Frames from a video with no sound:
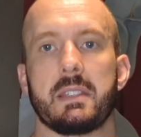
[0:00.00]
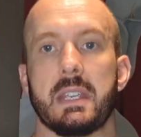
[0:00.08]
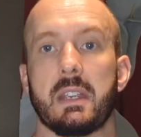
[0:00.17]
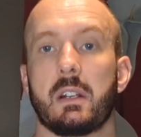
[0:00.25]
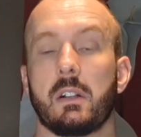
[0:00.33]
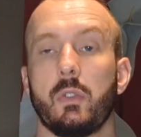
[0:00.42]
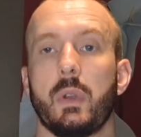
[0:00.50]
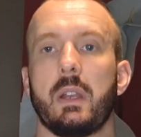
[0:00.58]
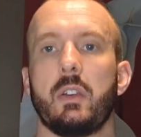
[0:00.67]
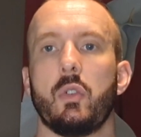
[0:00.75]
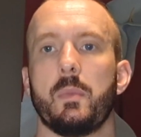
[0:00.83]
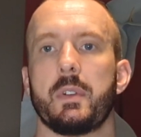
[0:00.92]
including
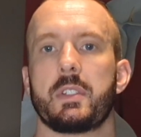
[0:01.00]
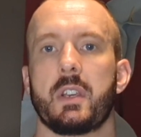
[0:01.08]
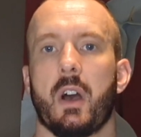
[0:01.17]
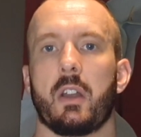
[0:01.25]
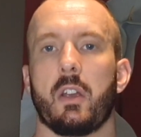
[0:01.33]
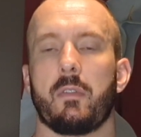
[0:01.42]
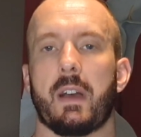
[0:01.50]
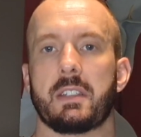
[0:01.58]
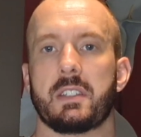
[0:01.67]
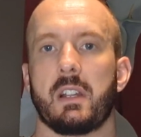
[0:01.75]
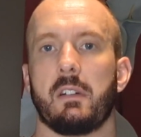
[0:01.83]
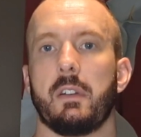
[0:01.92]
numerous
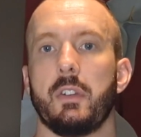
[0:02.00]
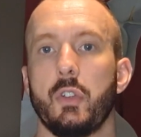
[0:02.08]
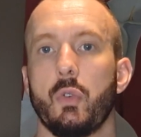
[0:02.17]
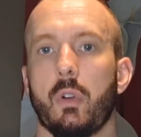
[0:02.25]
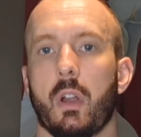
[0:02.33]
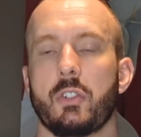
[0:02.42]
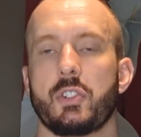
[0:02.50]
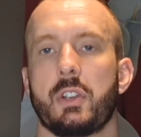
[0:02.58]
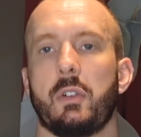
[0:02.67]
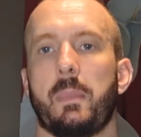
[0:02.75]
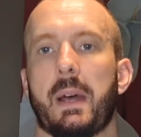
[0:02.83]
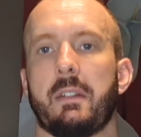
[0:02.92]
cardiovascular and neurological
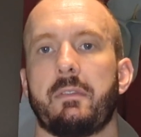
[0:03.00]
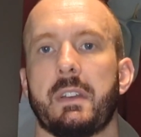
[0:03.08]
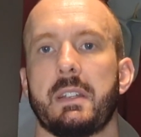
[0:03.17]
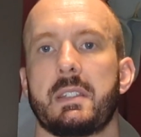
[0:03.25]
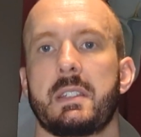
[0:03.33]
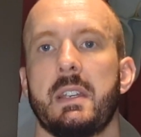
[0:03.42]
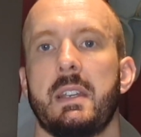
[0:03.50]
benefits,